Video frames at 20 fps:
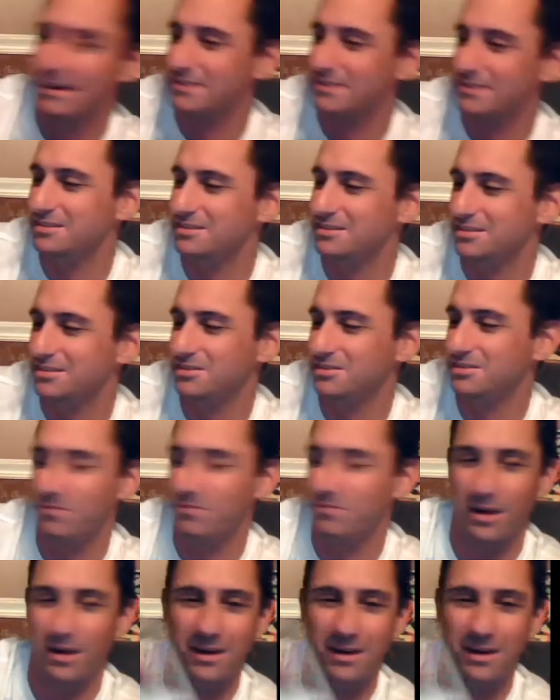he sees him
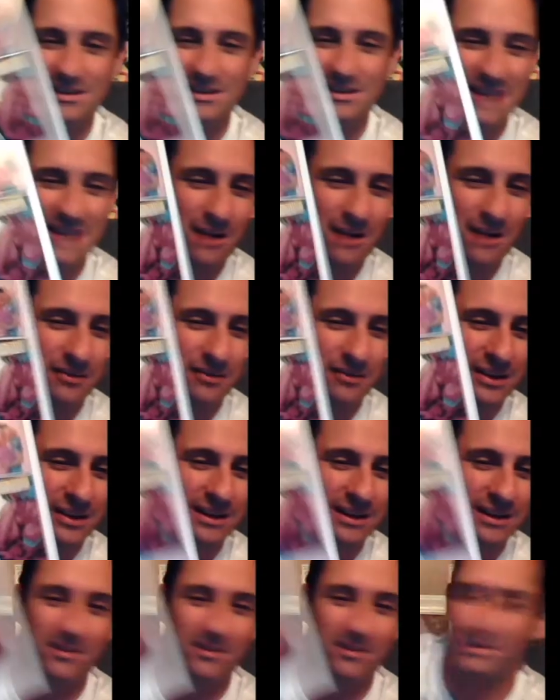wearing his outfit and
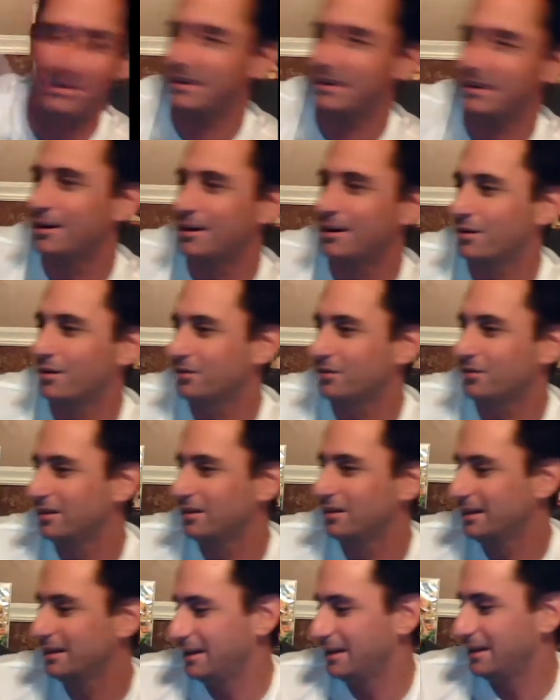everything else.
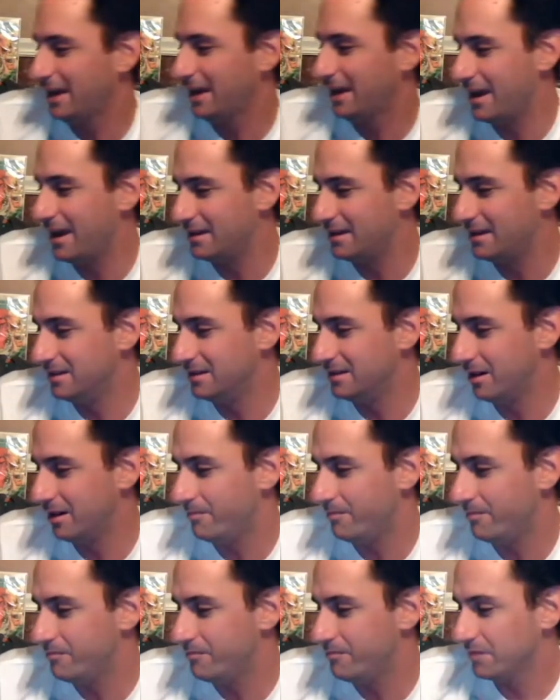And
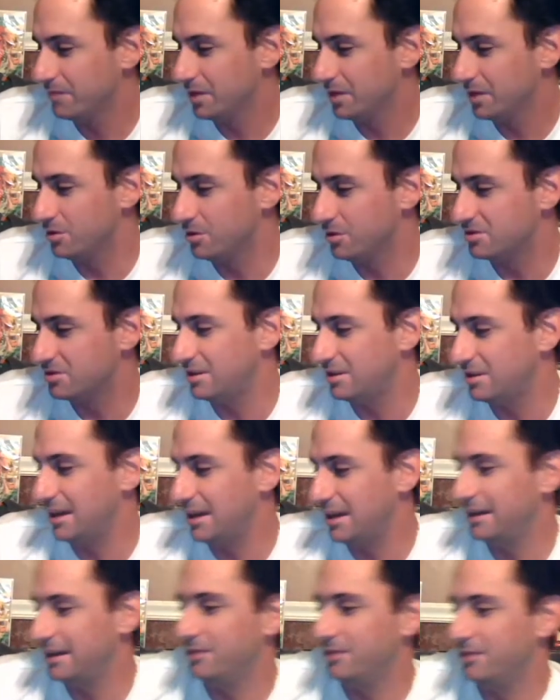you can see
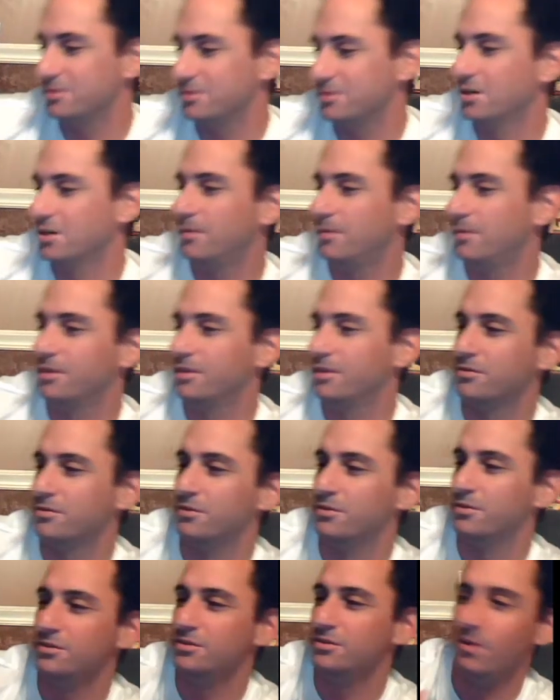that Eve is coming through
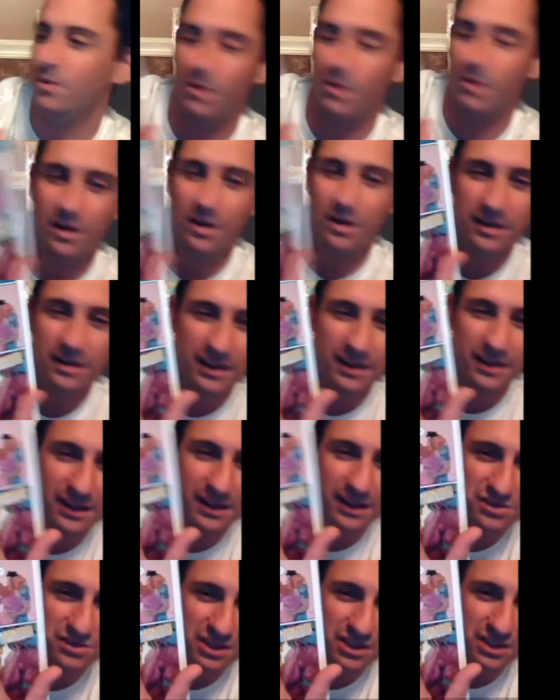the door,
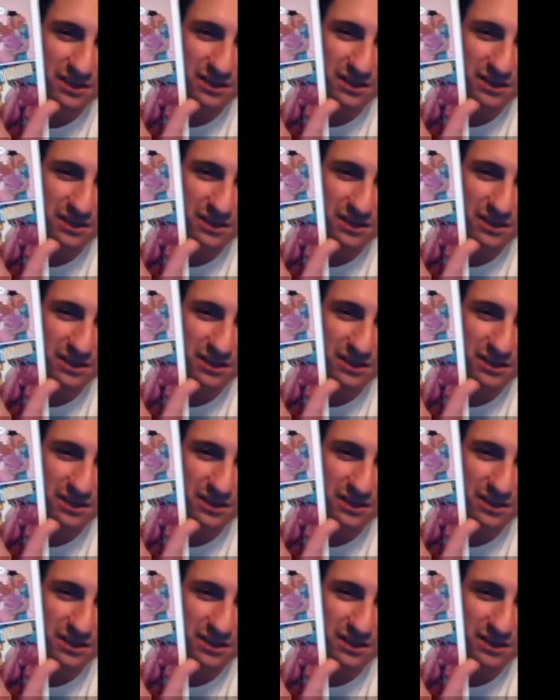and she gives